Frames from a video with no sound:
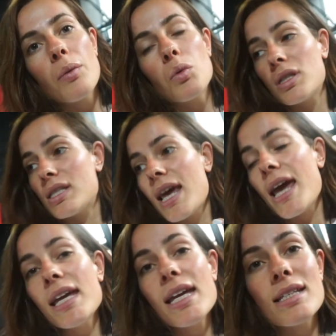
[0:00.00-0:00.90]
I would
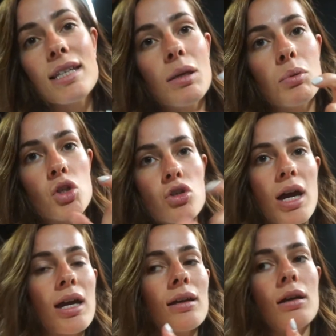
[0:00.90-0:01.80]
say is keep a
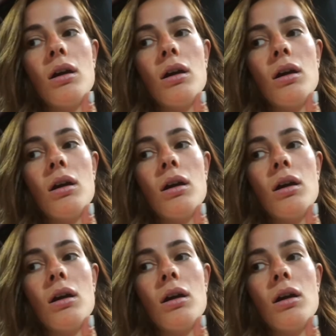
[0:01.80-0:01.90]
track